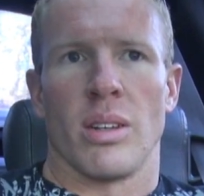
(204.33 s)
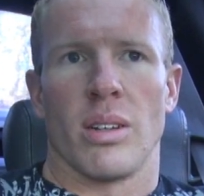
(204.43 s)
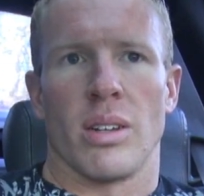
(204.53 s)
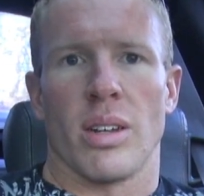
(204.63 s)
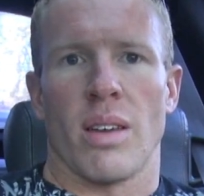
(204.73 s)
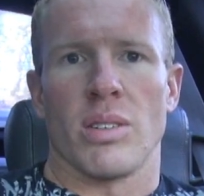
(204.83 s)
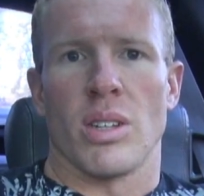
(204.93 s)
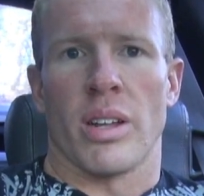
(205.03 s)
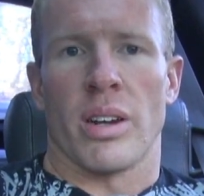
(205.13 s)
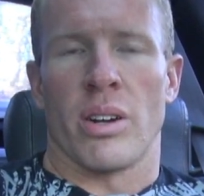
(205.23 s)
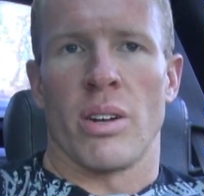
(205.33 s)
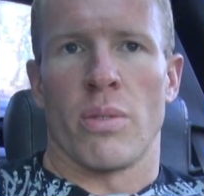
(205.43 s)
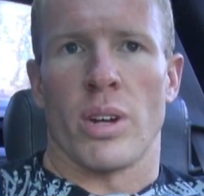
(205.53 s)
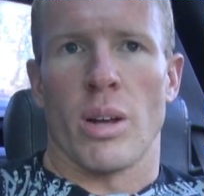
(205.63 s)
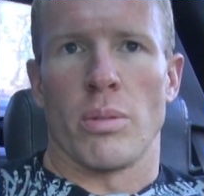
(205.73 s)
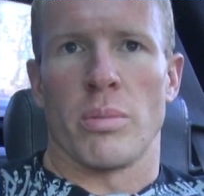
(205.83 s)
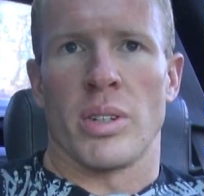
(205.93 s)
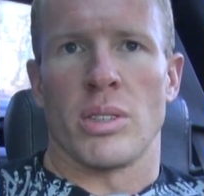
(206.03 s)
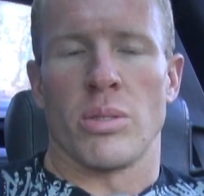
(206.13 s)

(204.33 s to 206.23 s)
gave us a lot of grief for a couple of months.